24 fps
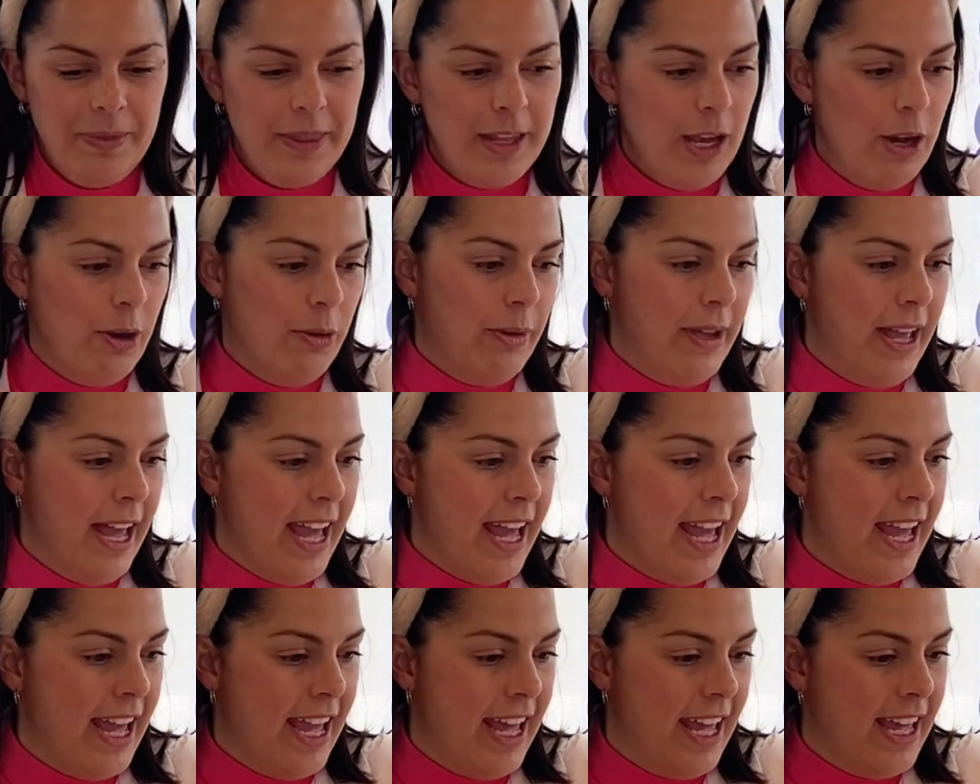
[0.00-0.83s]

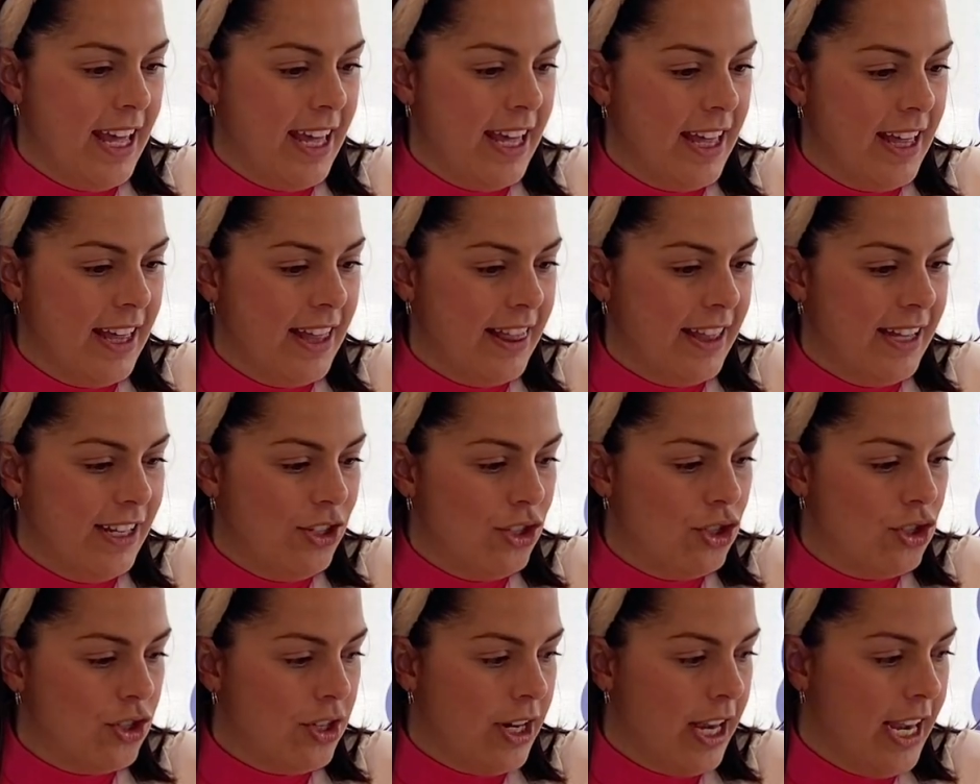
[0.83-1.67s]
Okay,
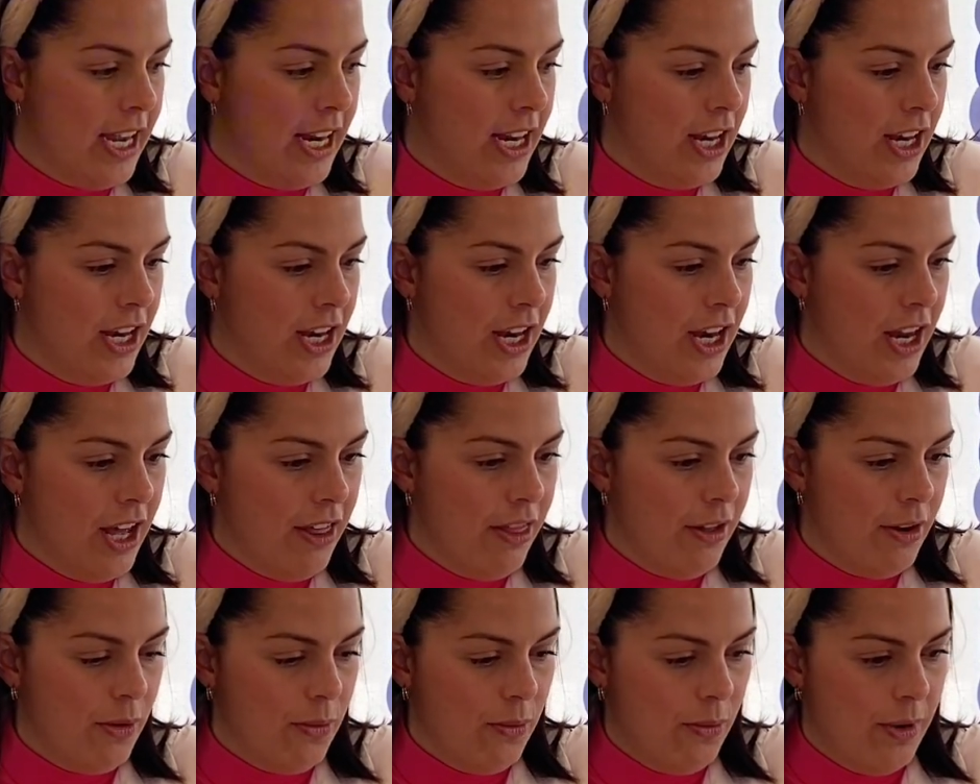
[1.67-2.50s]
let's try
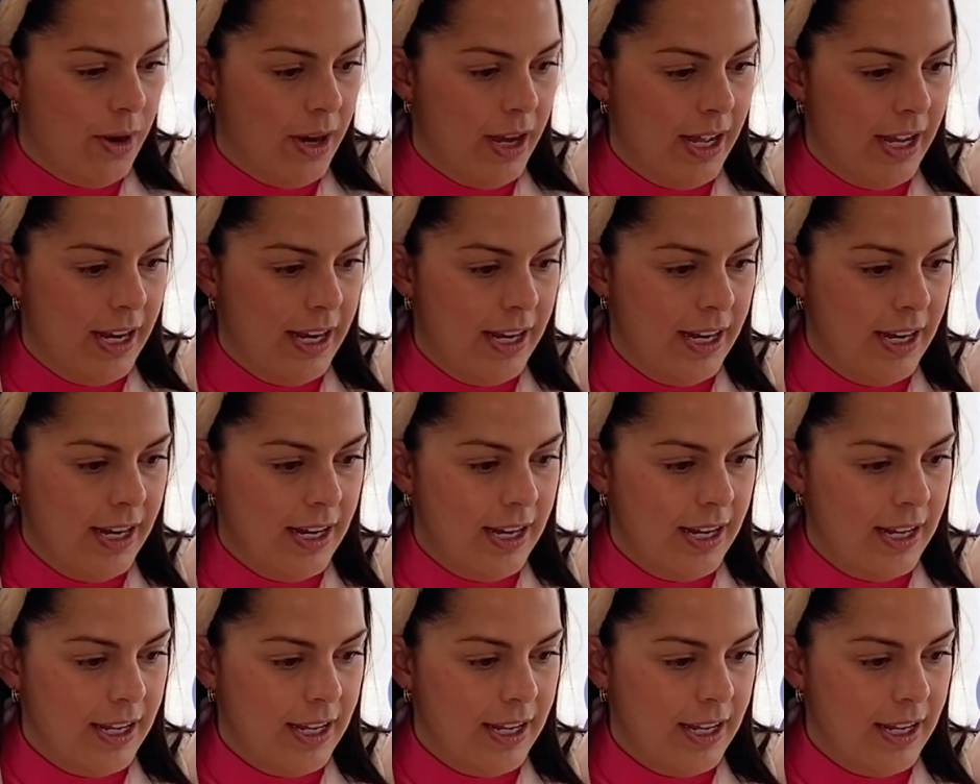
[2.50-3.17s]
another one.